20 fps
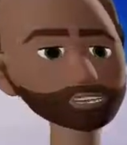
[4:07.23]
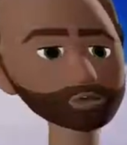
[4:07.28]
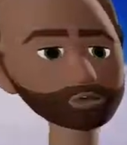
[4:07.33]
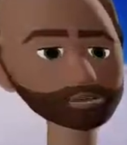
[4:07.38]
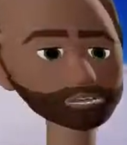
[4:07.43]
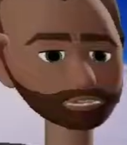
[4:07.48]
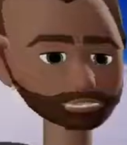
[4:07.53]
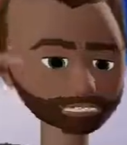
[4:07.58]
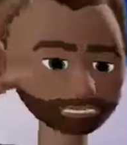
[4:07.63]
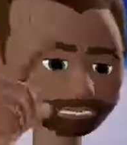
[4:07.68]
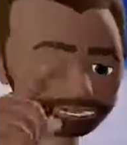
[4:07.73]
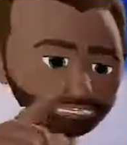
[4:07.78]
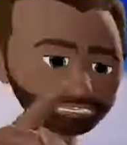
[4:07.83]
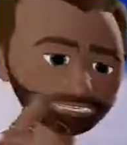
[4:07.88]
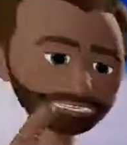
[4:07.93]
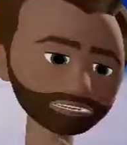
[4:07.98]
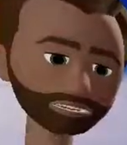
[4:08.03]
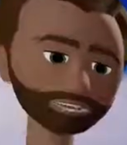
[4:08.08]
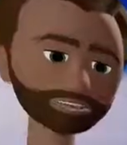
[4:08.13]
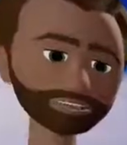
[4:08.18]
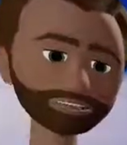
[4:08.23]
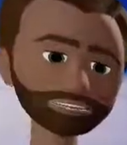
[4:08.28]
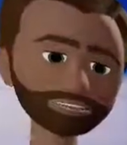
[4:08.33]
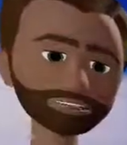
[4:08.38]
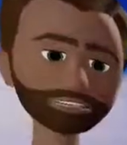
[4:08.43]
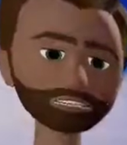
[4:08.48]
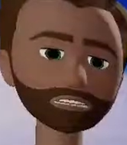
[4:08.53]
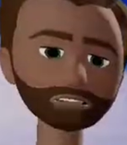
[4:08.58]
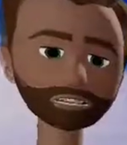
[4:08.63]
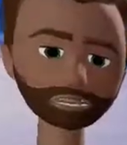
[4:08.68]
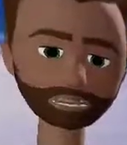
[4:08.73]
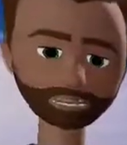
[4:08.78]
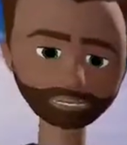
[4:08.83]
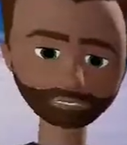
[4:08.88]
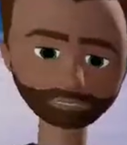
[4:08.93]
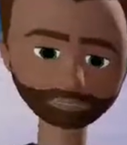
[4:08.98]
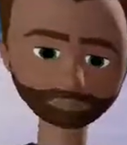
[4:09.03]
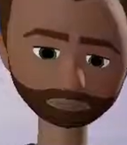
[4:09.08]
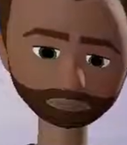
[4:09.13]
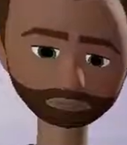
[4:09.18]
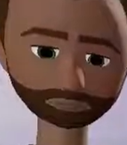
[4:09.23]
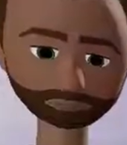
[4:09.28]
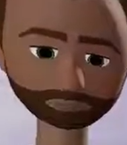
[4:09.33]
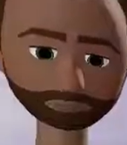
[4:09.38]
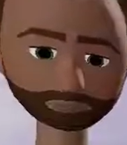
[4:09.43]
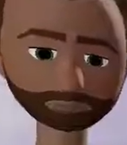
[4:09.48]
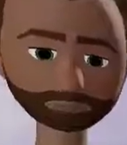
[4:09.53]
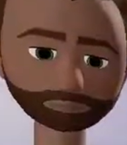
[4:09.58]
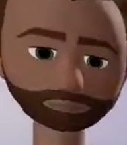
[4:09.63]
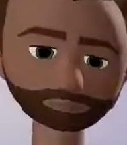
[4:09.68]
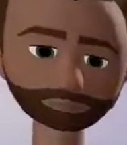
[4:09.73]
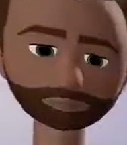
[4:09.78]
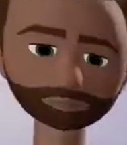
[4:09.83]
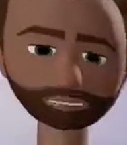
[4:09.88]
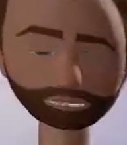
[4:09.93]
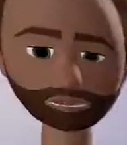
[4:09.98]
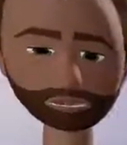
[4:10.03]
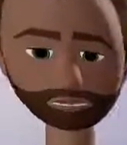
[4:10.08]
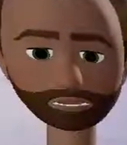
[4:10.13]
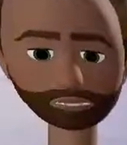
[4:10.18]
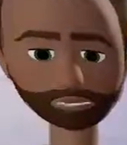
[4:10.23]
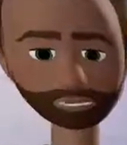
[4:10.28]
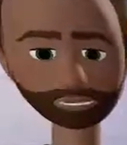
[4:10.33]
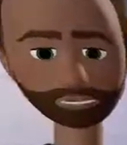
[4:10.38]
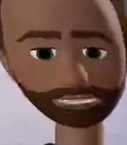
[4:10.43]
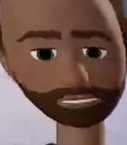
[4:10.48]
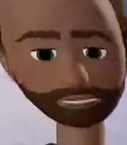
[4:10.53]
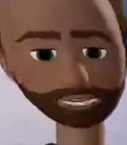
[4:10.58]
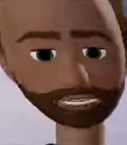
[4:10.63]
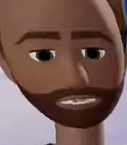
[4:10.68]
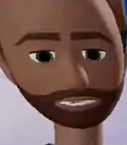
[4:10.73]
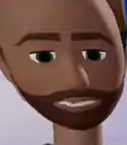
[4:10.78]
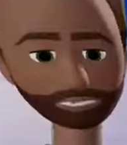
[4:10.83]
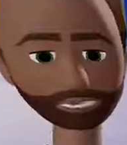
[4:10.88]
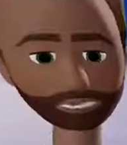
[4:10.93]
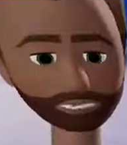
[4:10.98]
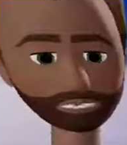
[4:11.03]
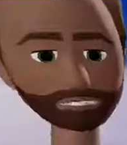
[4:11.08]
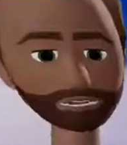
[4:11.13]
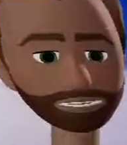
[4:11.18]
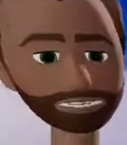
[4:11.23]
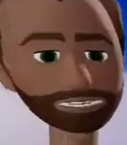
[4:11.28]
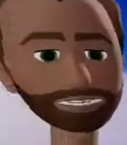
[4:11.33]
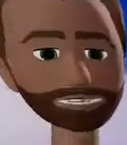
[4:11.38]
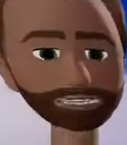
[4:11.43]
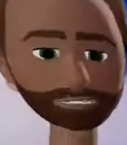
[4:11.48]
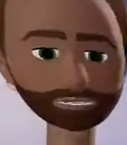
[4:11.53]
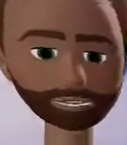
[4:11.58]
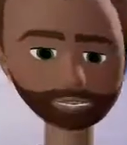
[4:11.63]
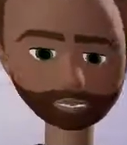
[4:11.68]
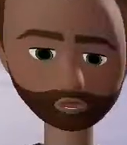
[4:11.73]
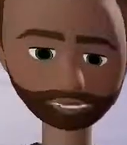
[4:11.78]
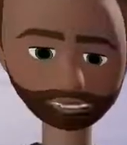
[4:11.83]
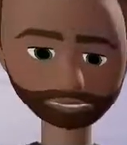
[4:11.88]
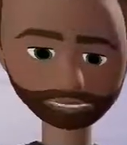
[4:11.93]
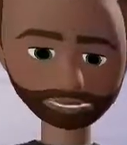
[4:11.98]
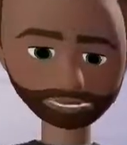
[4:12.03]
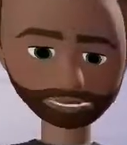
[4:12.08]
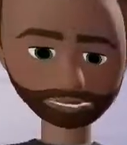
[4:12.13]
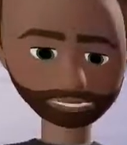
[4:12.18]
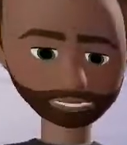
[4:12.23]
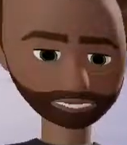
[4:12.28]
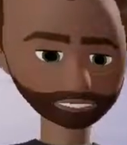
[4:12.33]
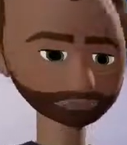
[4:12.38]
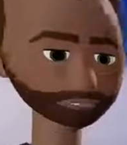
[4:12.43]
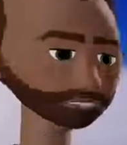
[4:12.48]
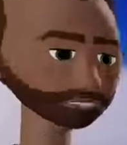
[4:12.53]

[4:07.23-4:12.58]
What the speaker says: you condense the ozone down, it's the thickness it would be